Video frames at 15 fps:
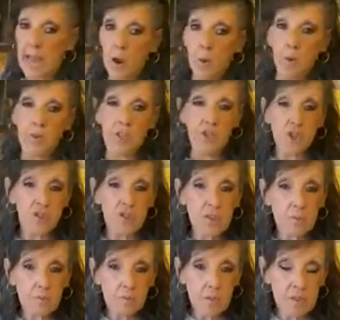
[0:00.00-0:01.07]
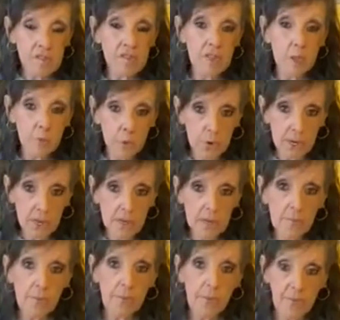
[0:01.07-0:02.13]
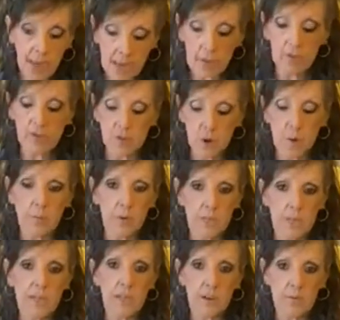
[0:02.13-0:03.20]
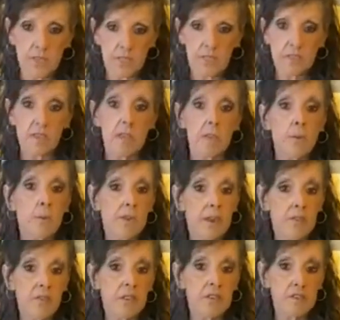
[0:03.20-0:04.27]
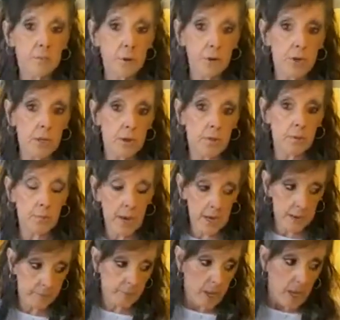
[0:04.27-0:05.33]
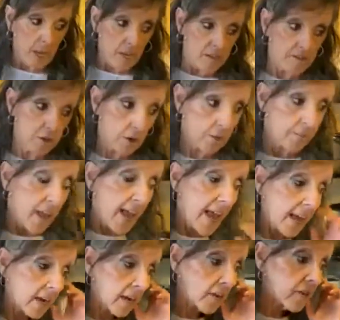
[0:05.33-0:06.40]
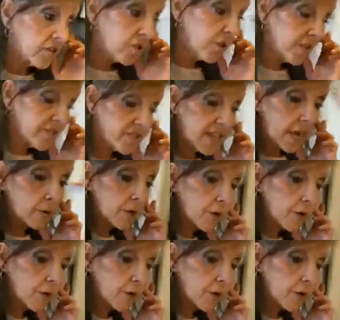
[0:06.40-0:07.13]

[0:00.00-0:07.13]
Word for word: now with it just simmering, that'll start bringing everything together without things burning on the bottom. So, and I also have